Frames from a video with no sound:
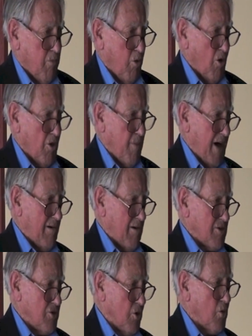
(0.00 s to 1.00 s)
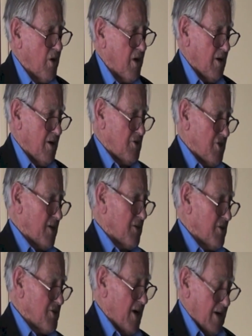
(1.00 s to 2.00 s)
pour the power on too quickly and
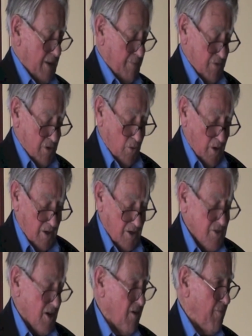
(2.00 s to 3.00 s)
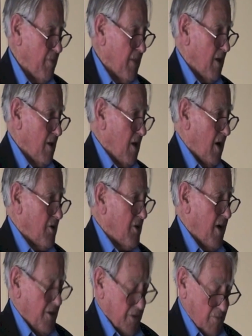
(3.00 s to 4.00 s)
jack the tail up too quickly, so and
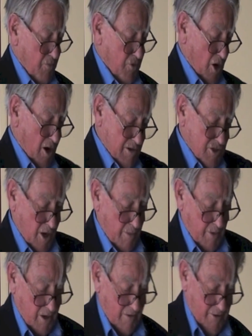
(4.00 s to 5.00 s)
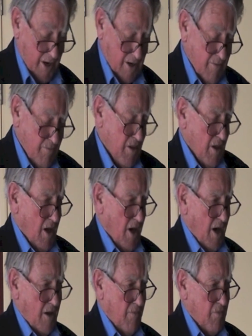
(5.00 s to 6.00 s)
you had the gyroscopic effect.
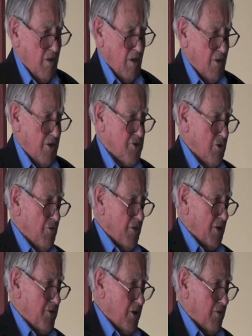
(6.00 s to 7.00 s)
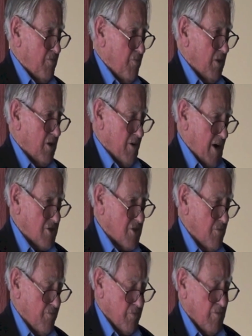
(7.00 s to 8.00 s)
And the two that did
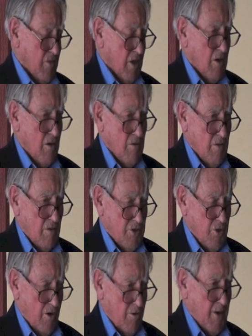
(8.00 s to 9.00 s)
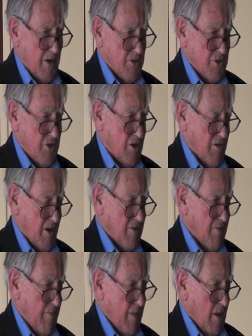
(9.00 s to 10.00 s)
crash two aeroplanes that did crash
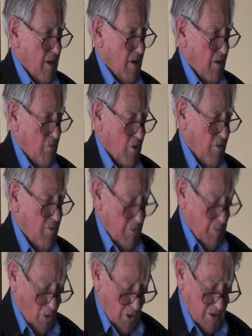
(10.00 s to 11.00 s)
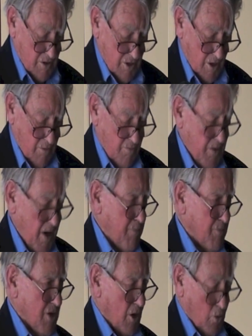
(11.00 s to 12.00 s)
were reported, said it
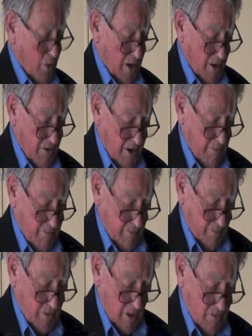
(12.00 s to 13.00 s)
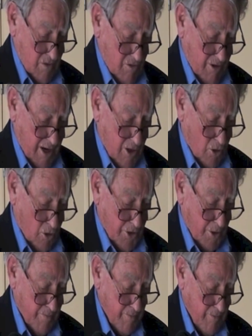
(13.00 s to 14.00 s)
happened so quickly that it really caught
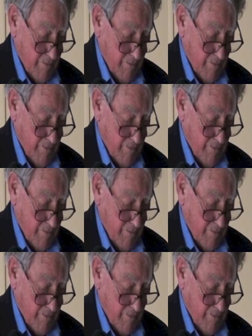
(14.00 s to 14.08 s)
them.